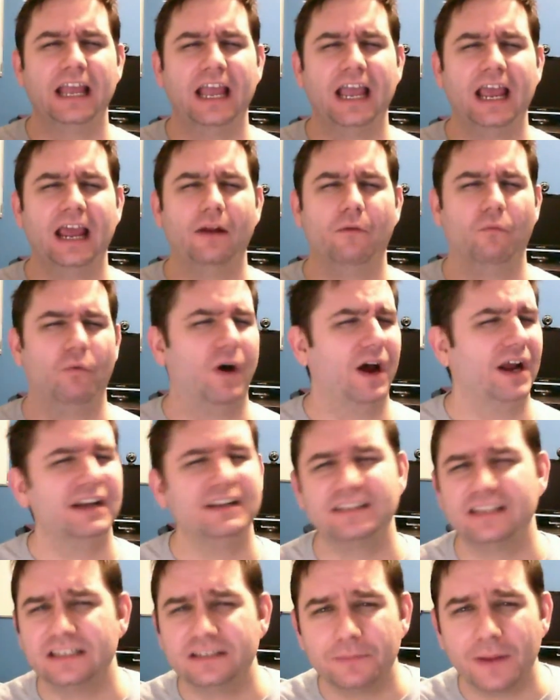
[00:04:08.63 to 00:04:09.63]
And why does
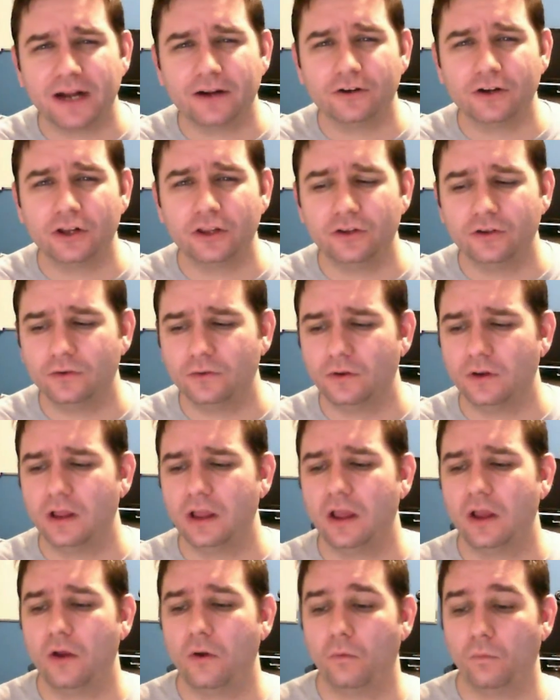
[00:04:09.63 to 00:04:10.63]
this matter to you?
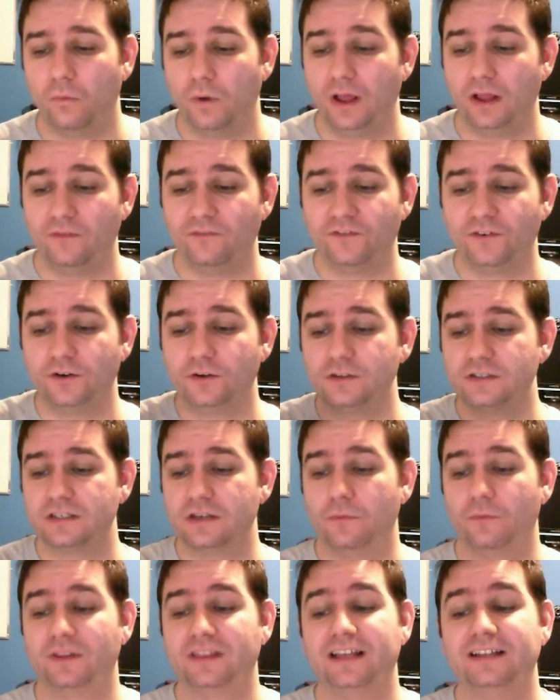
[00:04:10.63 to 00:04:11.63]
Well, folks,
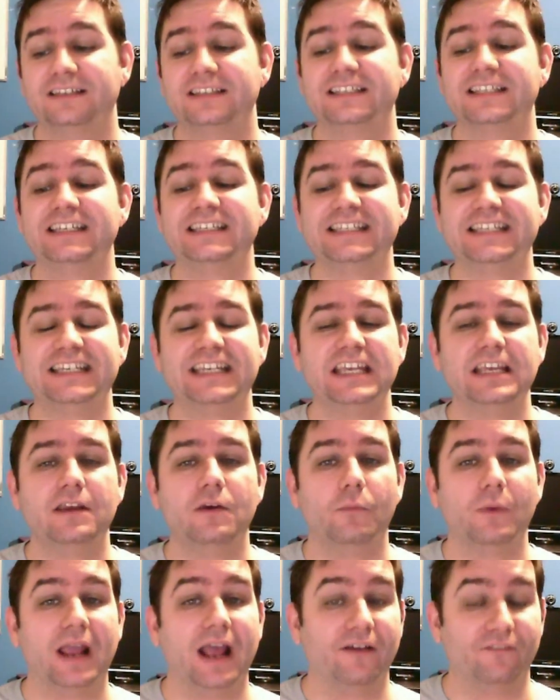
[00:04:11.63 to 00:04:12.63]
without the C C D,
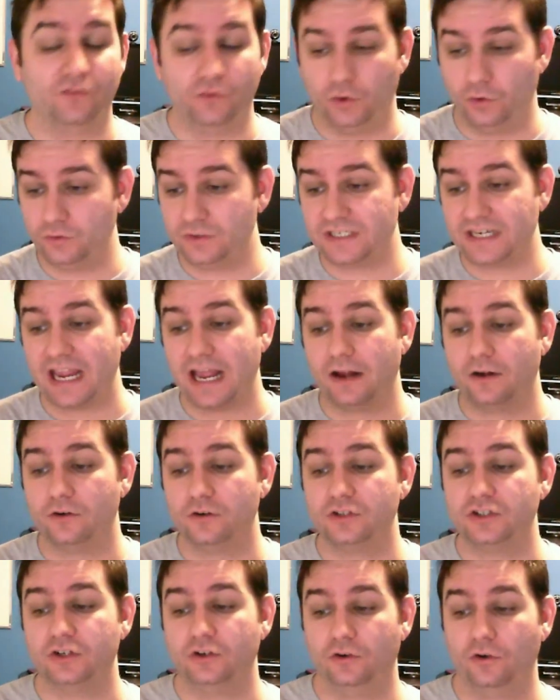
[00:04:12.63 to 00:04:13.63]
we have no
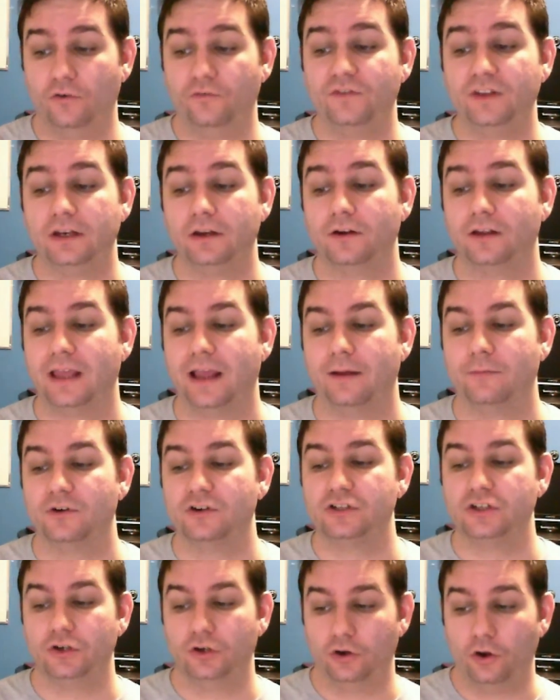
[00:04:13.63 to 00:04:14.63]
scanners, no video cameras,
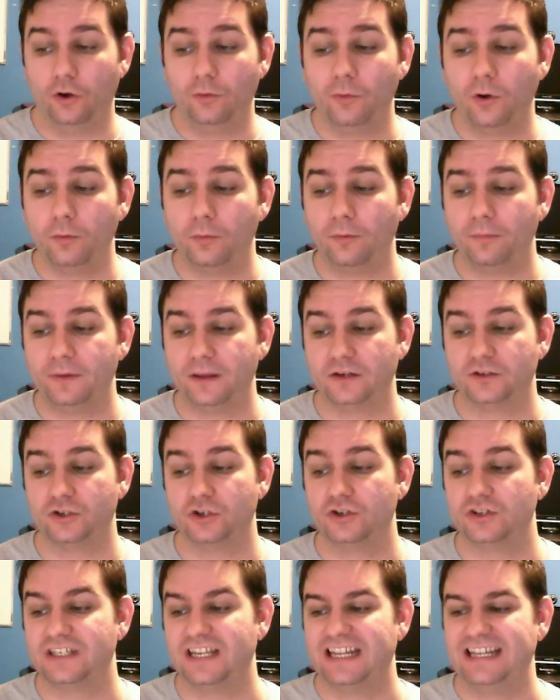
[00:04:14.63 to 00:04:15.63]
no mobile
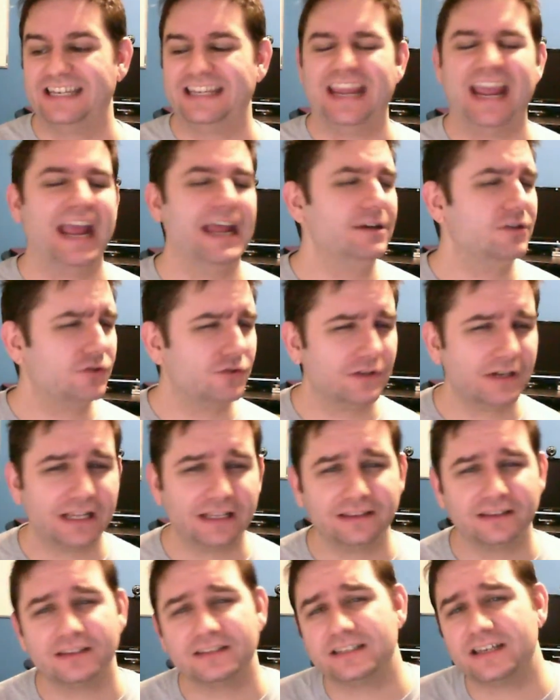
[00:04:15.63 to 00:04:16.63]
pictures, the internet
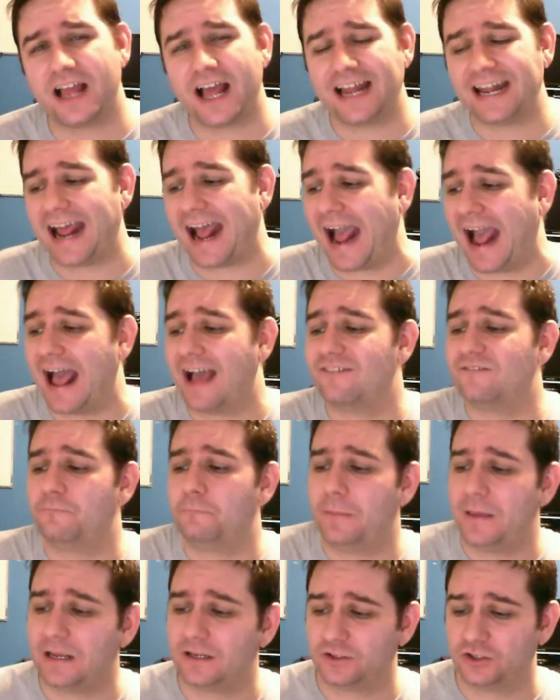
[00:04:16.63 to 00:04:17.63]
does not have
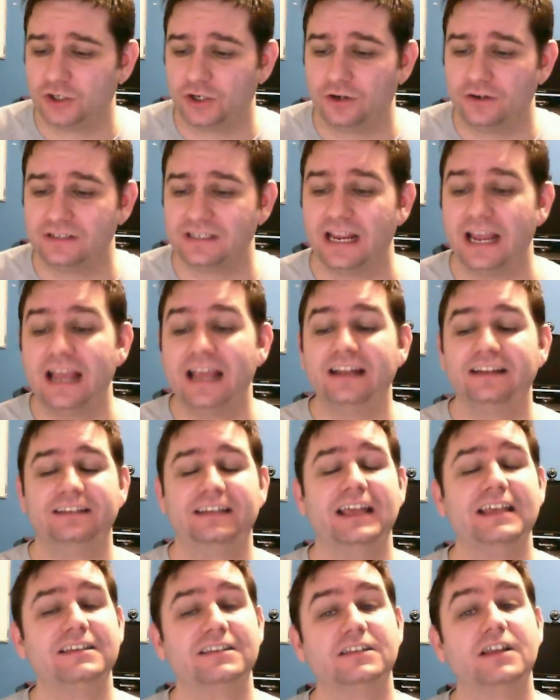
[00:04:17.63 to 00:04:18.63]
pictures,
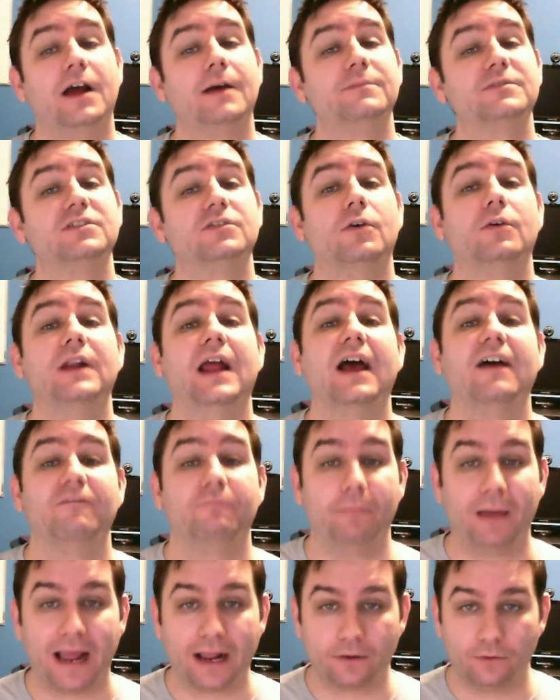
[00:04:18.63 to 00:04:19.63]
desktops don't have
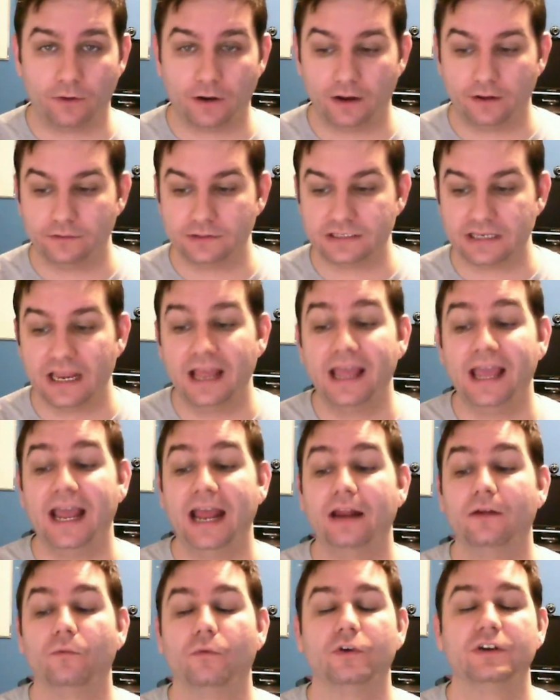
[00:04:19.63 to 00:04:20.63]
backgrounds,
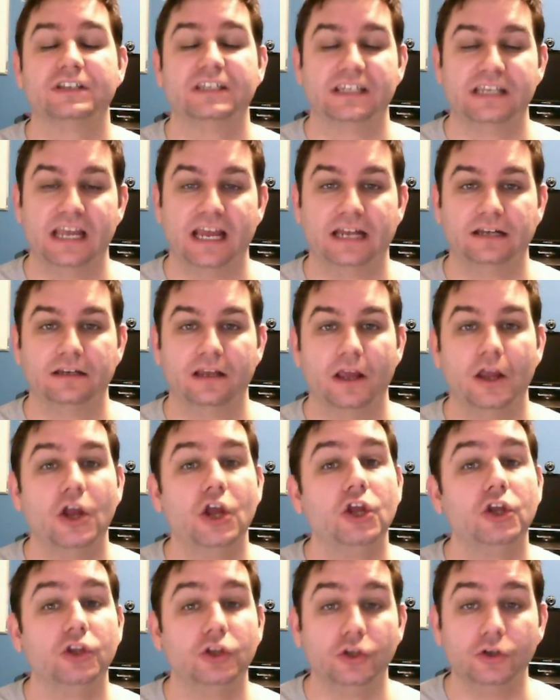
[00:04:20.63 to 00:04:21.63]
and worse yet,
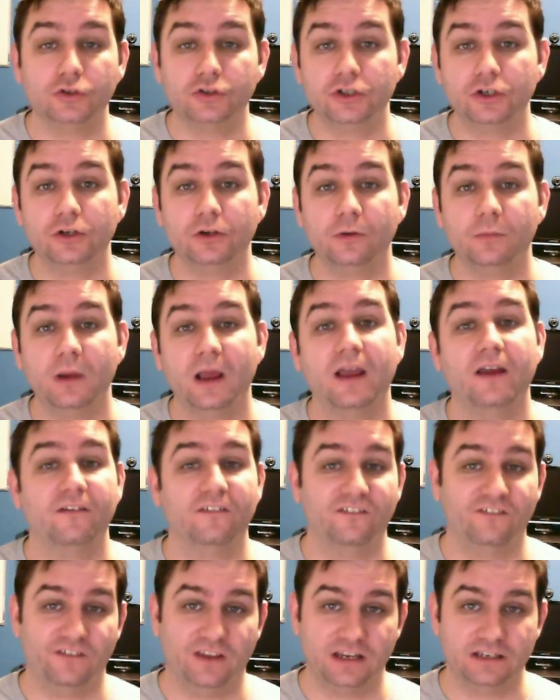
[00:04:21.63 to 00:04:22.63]
YouTube,
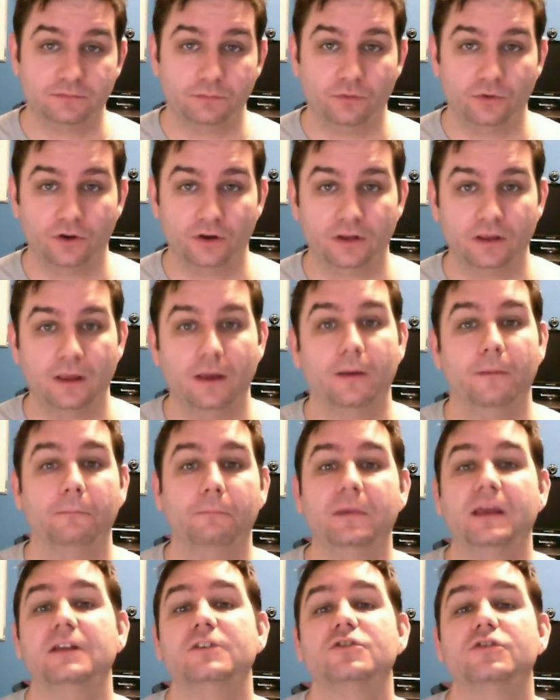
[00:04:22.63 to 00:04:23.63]
Facebook,
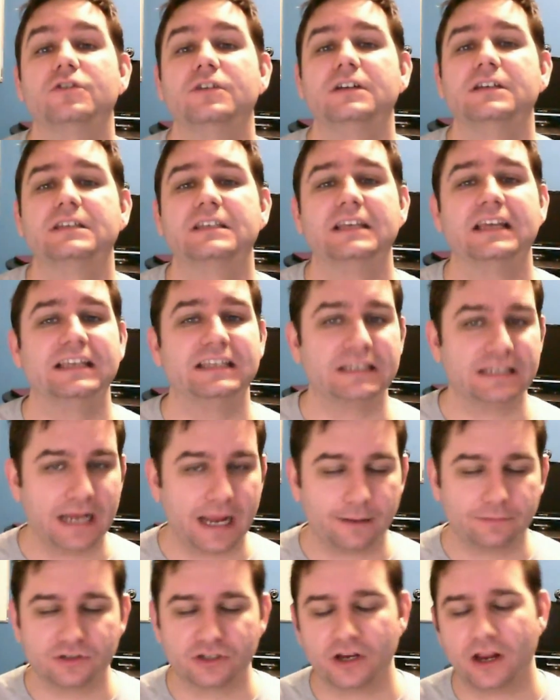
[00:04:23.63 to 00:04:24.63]
Pinterest,
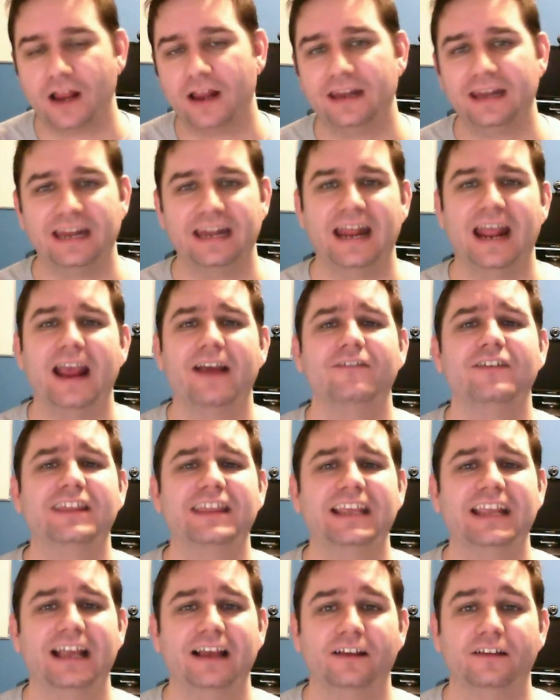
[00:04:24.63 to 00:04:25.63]
Snapchat, and
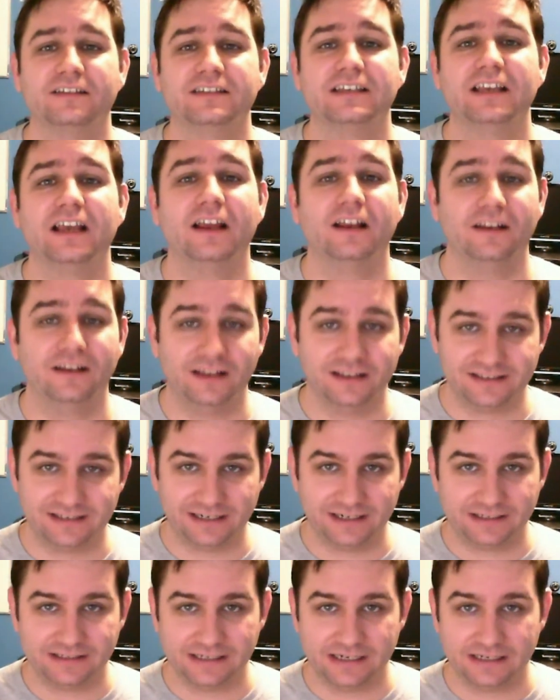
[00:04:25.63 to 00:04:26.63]
everything else doesn't
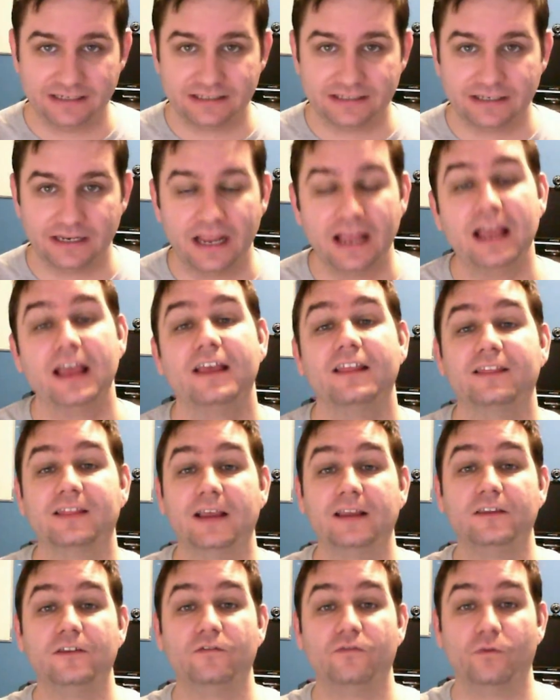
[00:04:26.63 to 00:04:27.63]
exist.
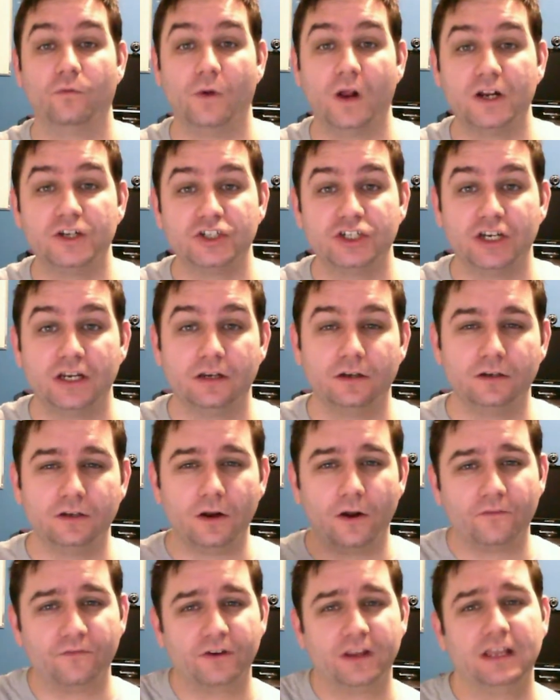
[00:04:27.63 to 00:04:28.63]
Thank you for watching.
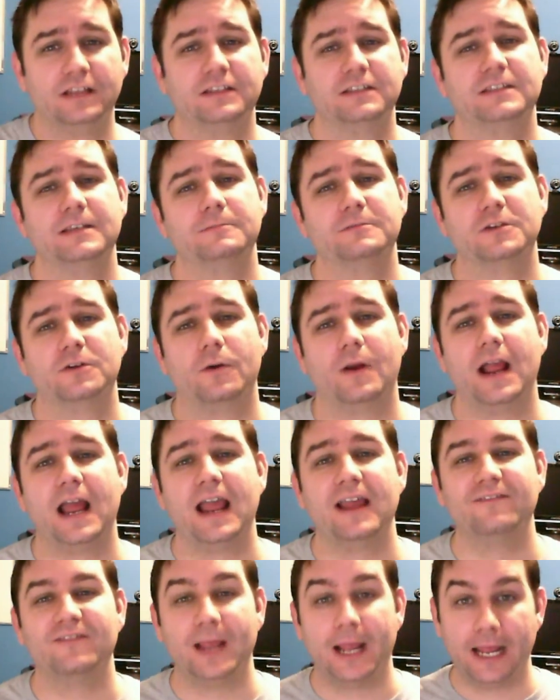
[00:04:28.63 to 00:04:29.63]
Don't forget to
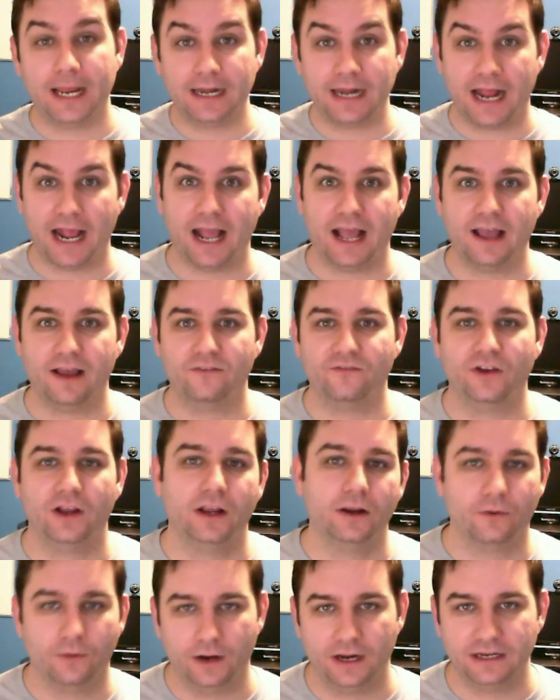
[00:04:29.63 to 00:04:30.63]
subscribe and have a
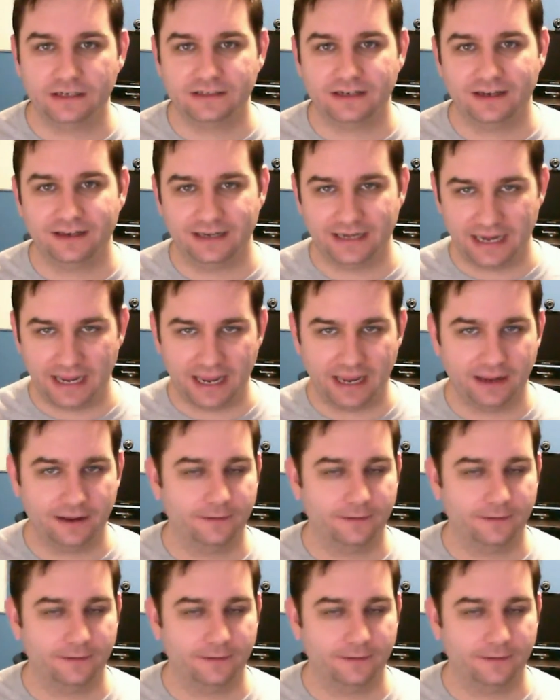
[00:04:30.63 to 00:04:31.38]
great day.